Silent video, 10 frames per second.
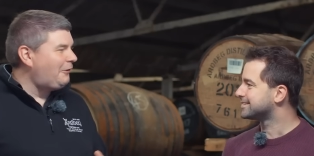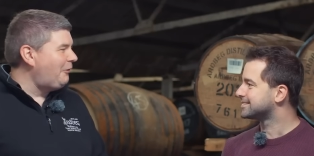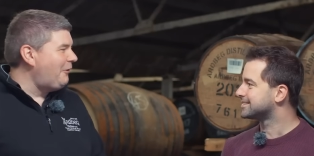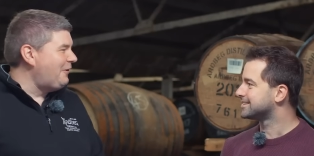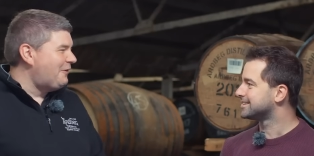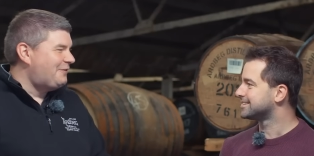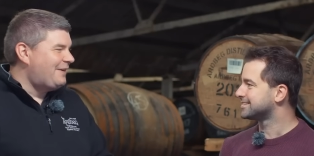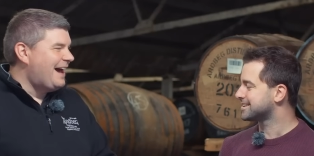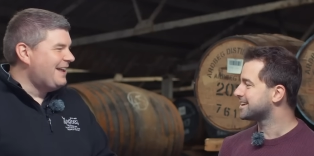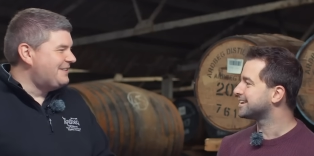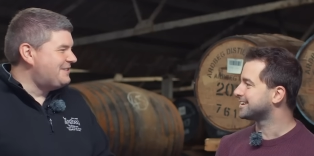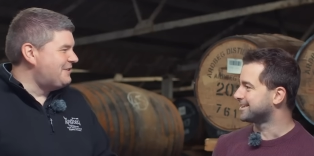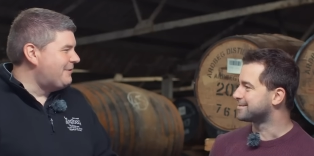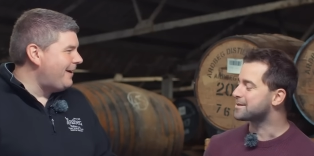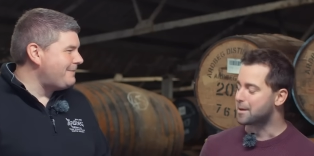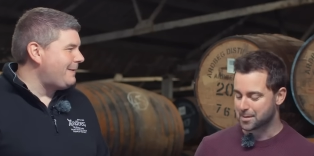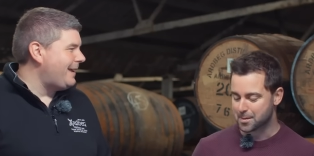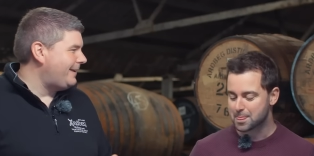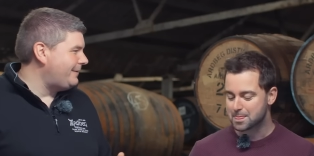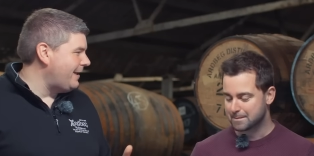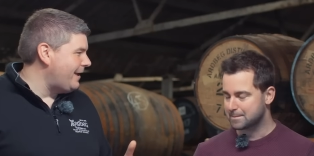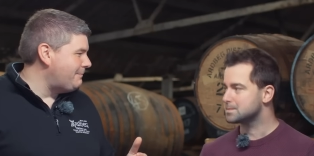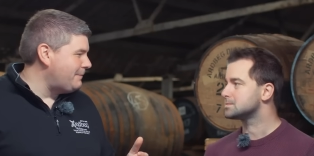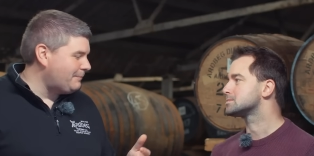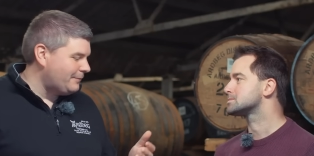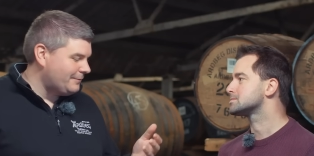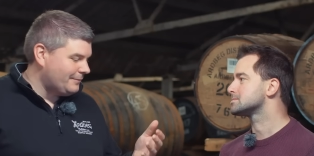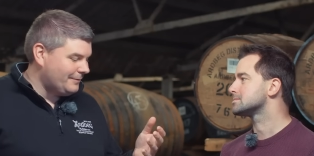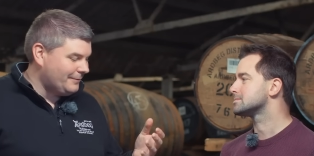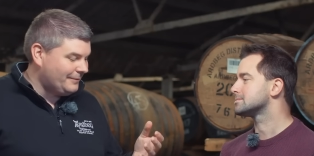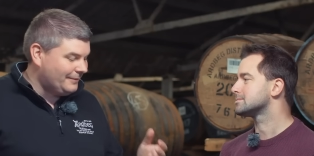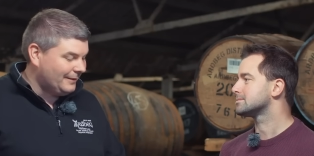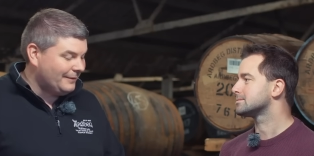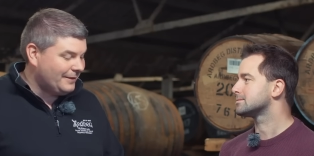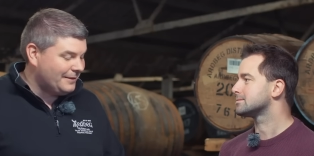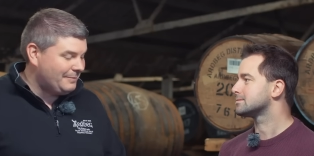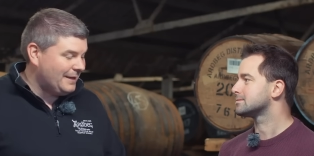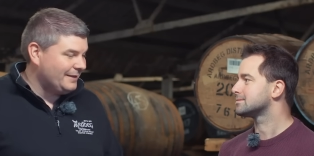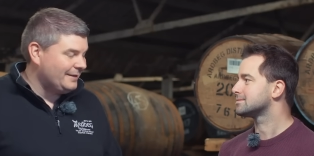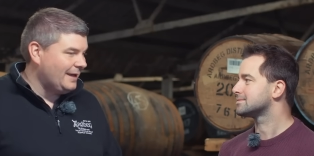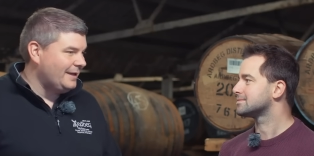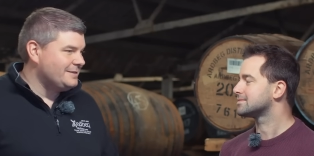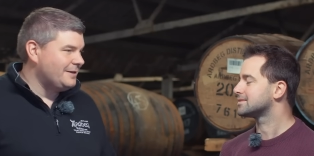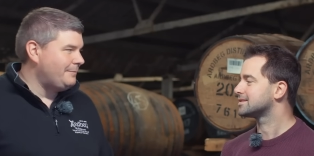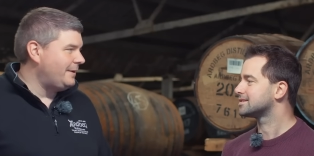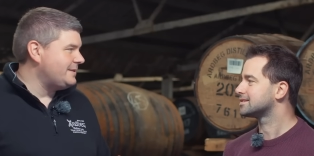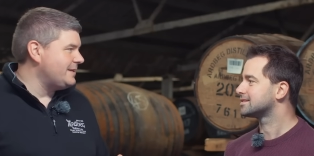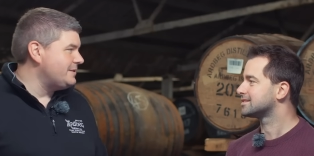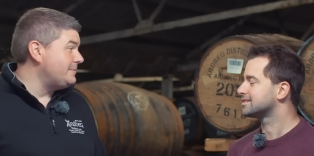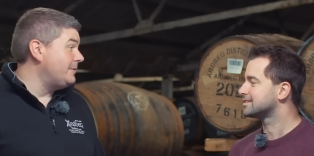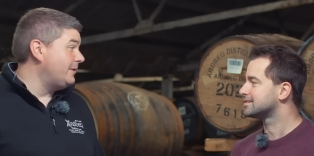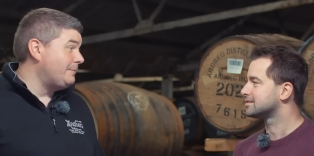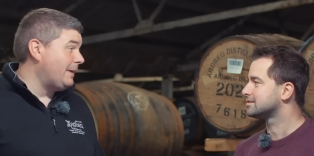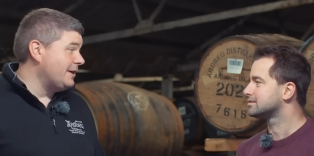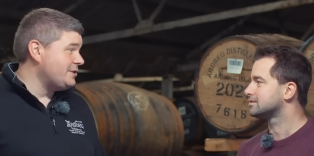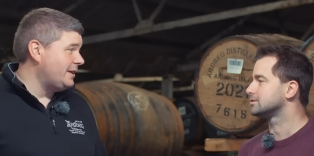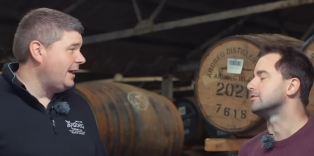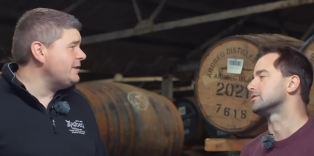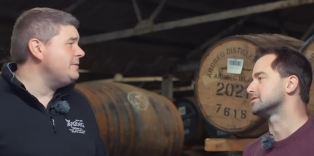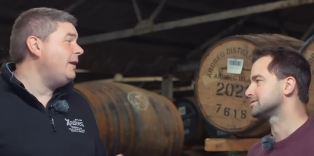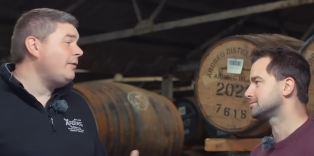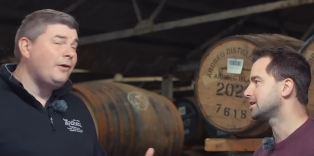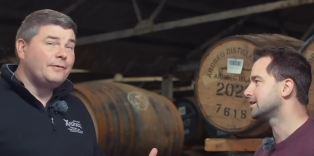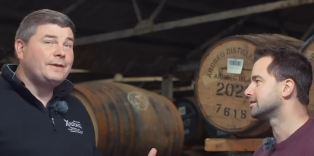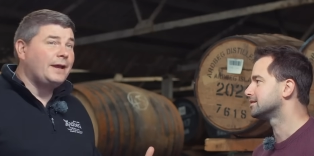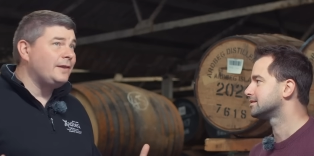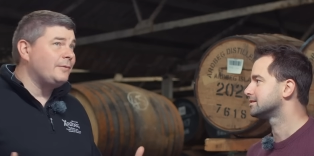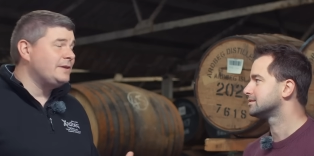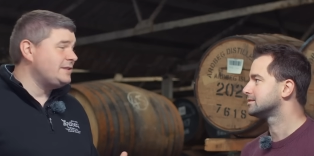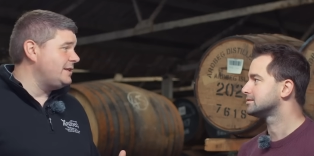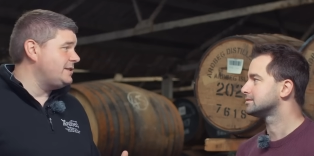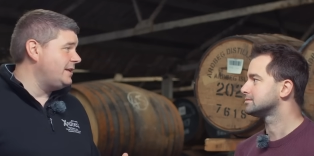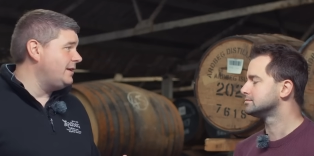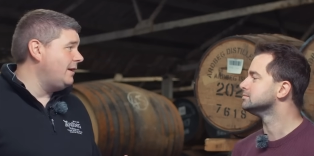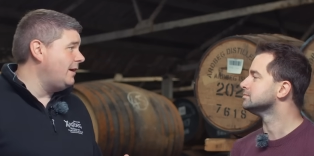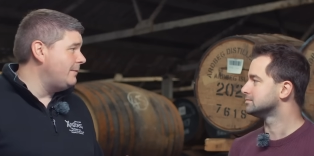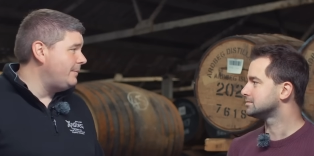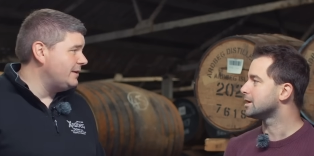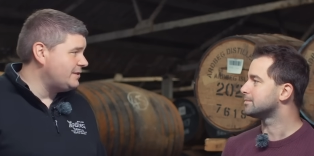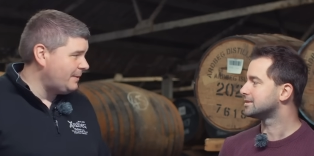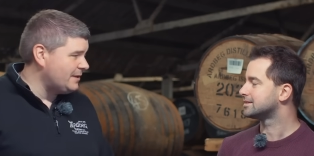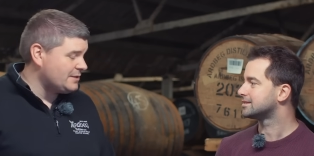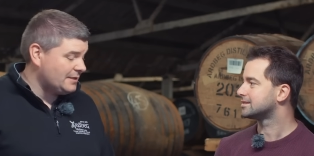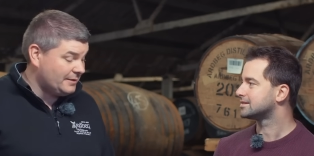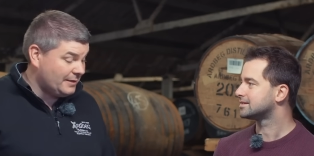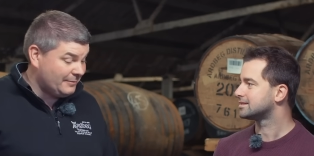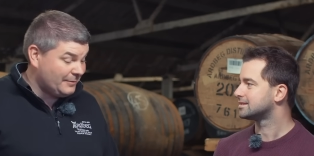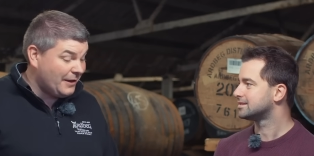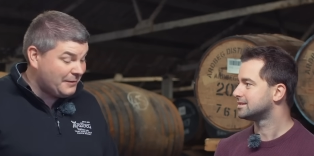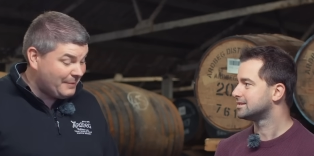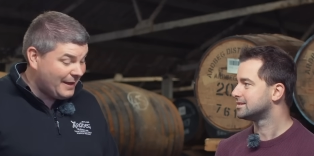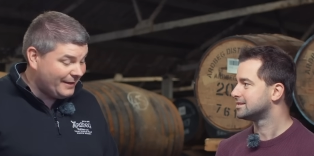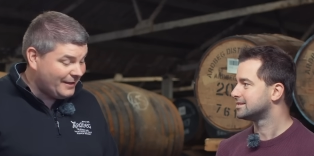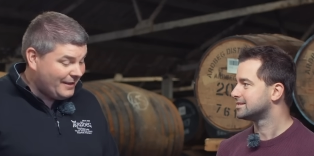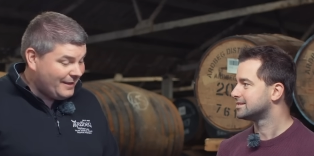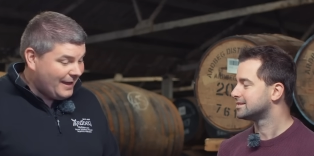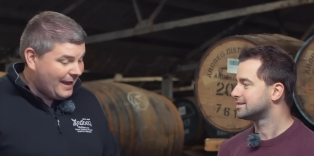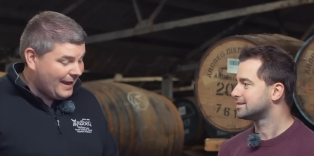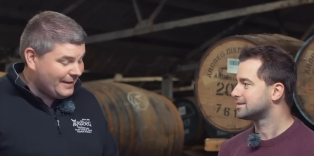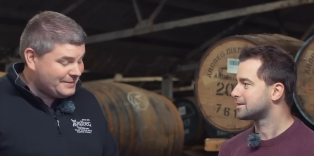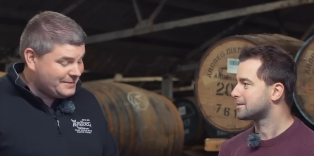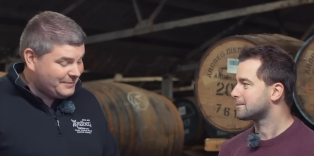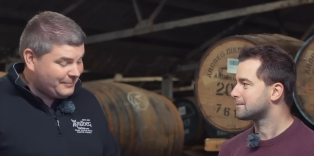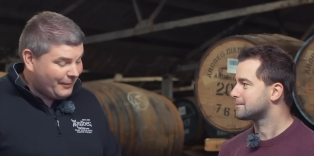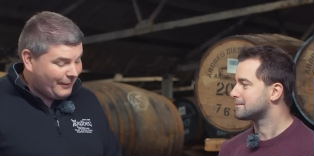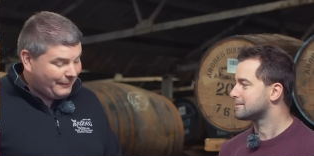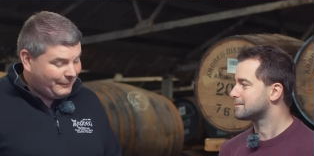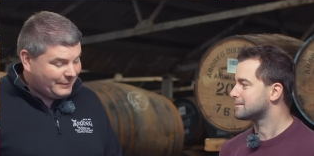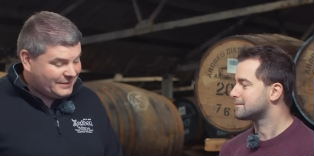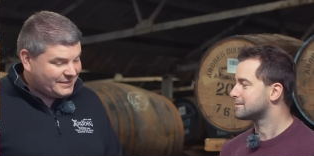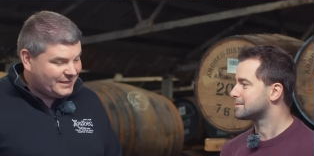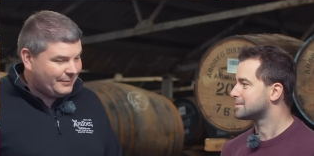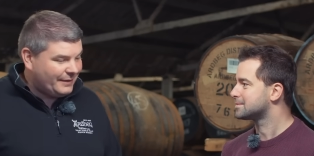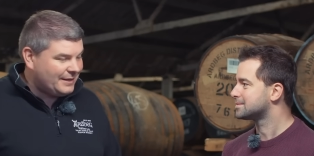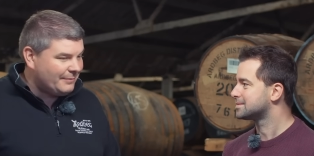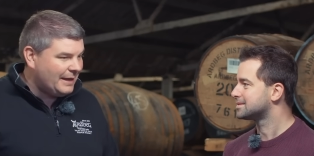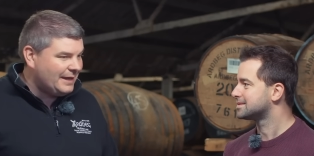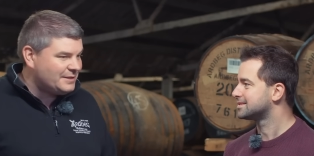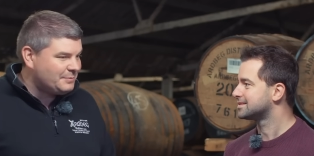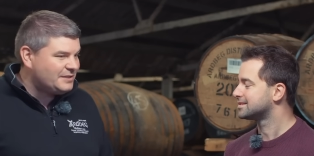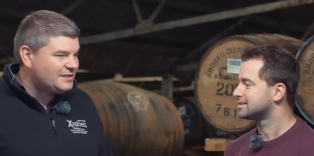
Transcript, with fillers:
Speaker 1: loyal fans. Yeah, yeah. You know, Ardbeg, people who love Ardbeg and get into Ardbeg tend to be really passionate, as a lot of the Isle of whiskies here are, but especially with Ardbeg. And what we see with the committee is we